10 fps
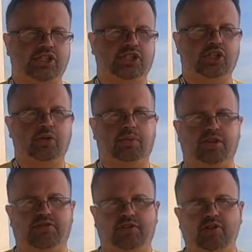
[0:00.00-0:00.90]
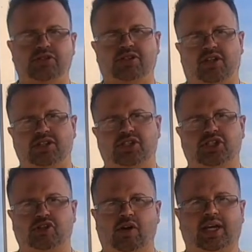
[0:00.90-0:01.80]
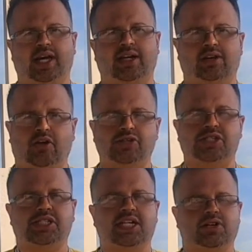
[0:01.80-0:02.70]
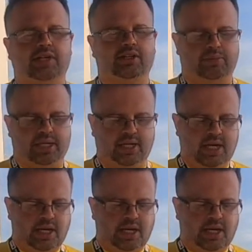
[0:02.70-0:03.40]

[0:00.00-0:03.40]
2, but the field started to truncate and concertina a little bit,